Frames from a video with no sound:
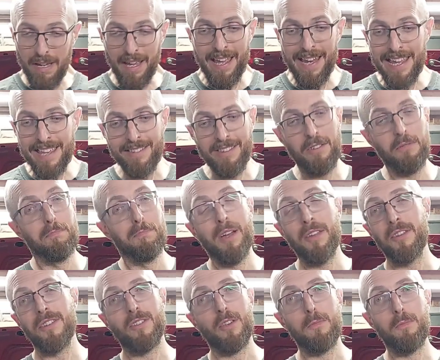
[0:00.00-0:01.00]
at least as
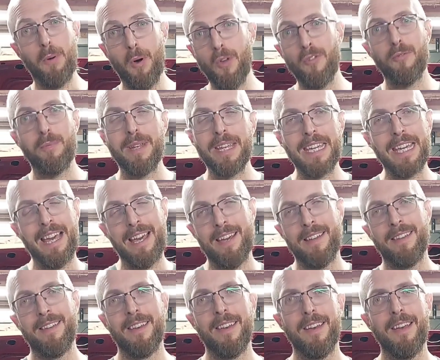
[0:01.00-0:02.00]
much as I possibly
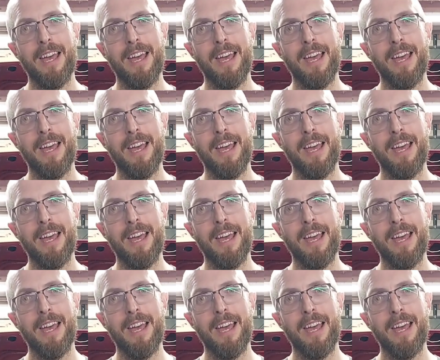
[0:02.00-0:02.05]
can